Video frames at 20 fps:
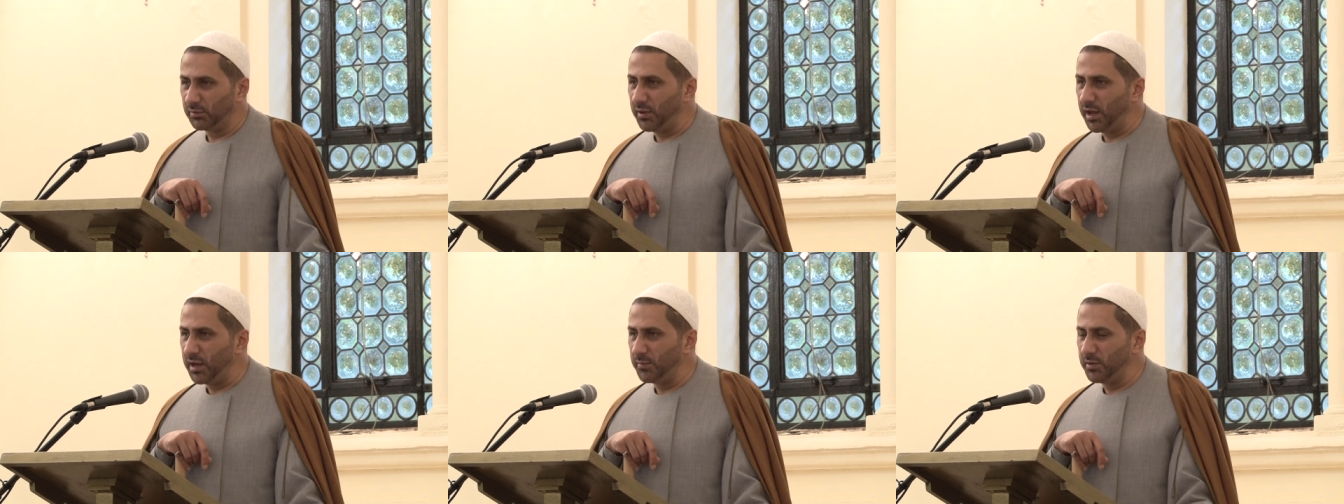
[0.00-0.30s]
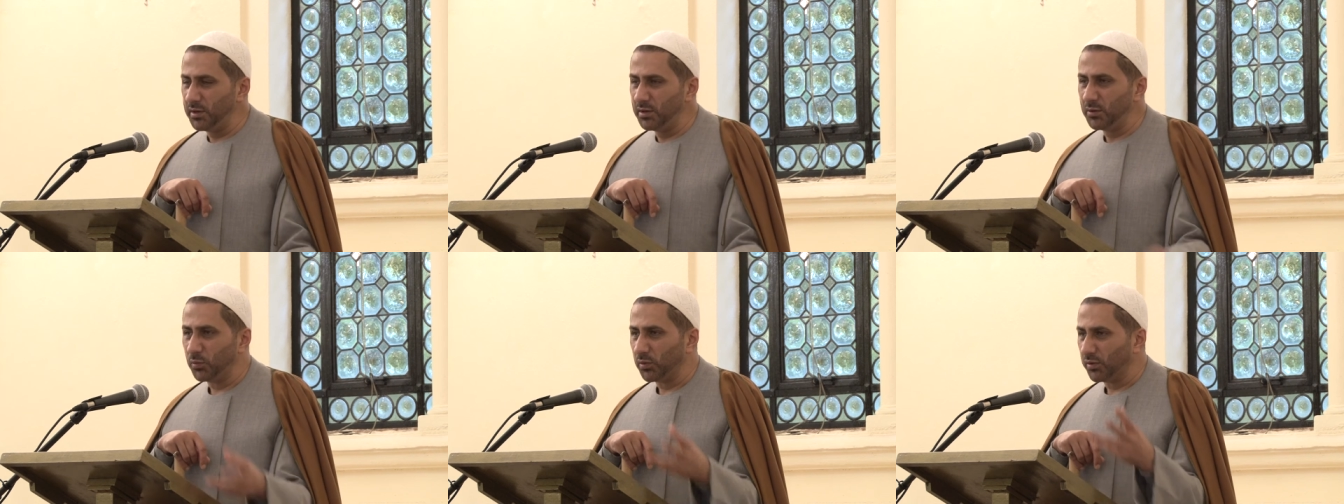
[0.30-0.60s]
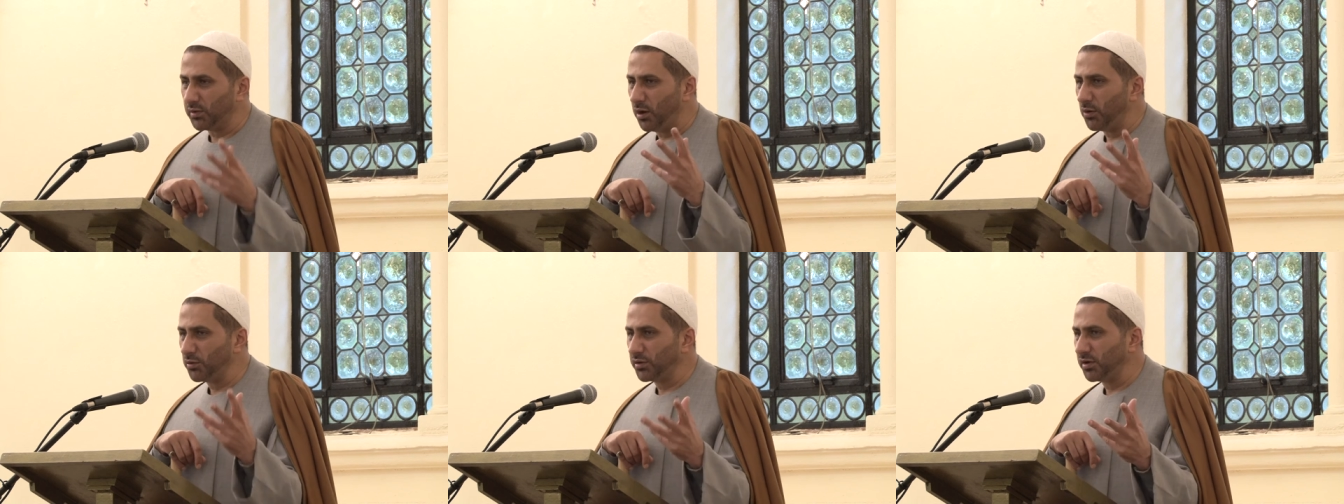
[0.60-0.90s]
baby
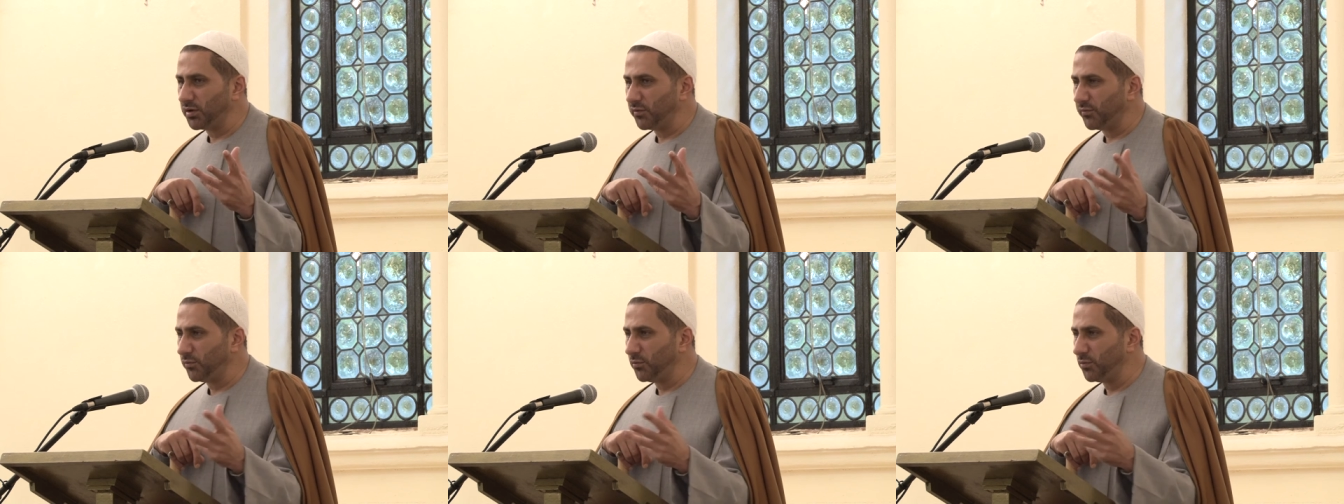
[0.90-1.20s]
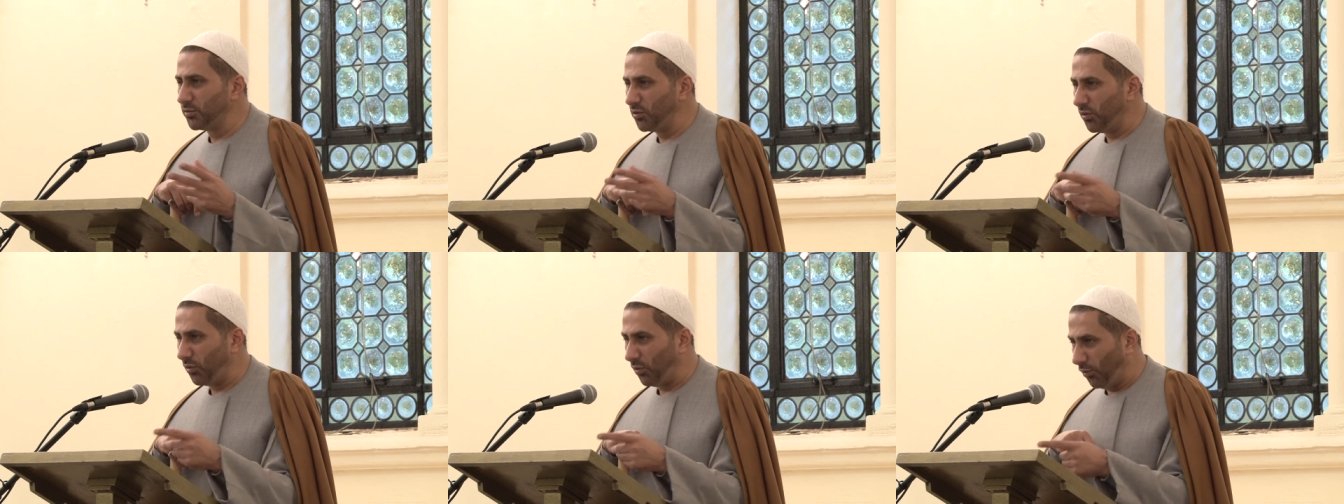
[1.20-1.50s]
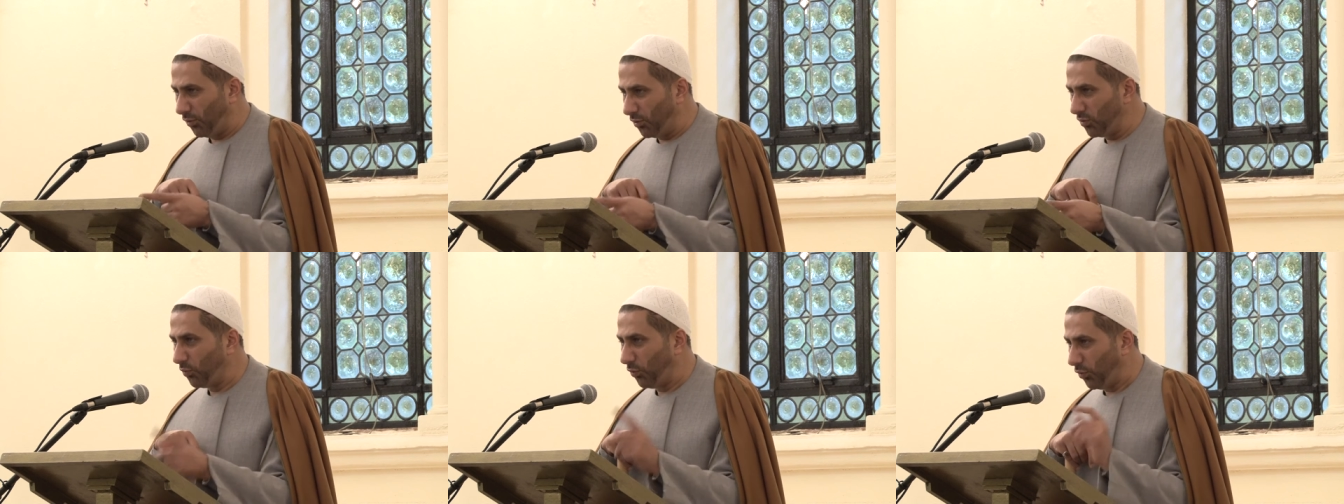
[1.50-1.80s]
without any food
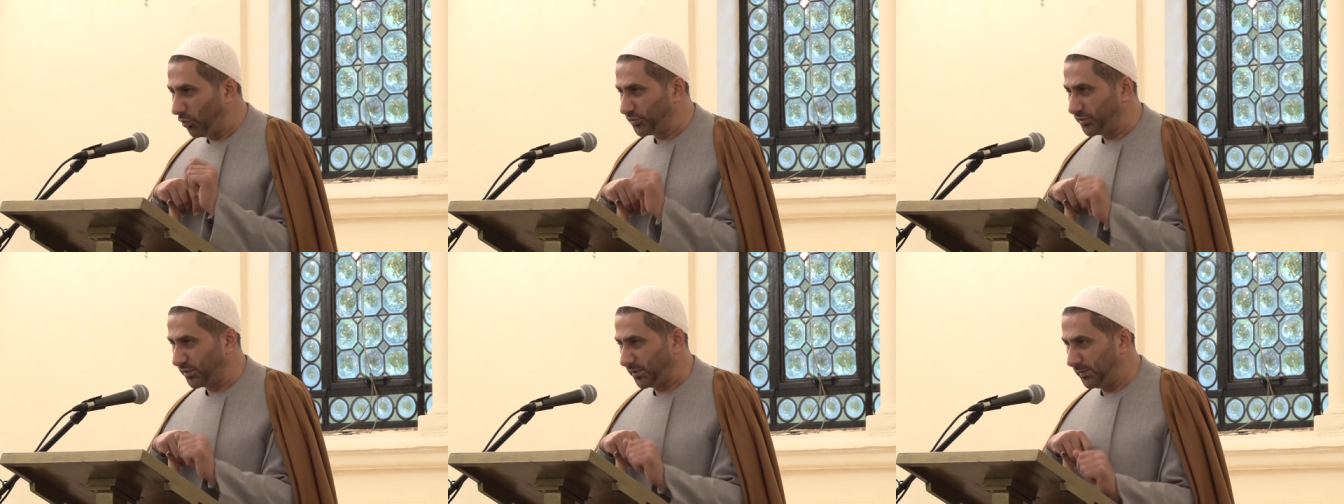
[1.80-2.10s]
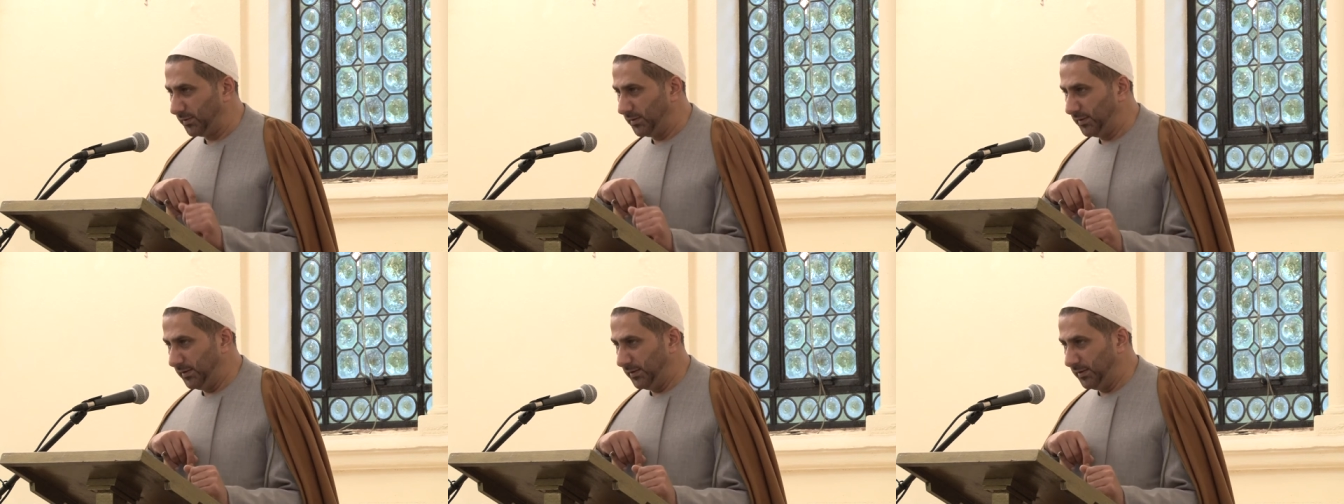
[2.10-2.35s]
or water.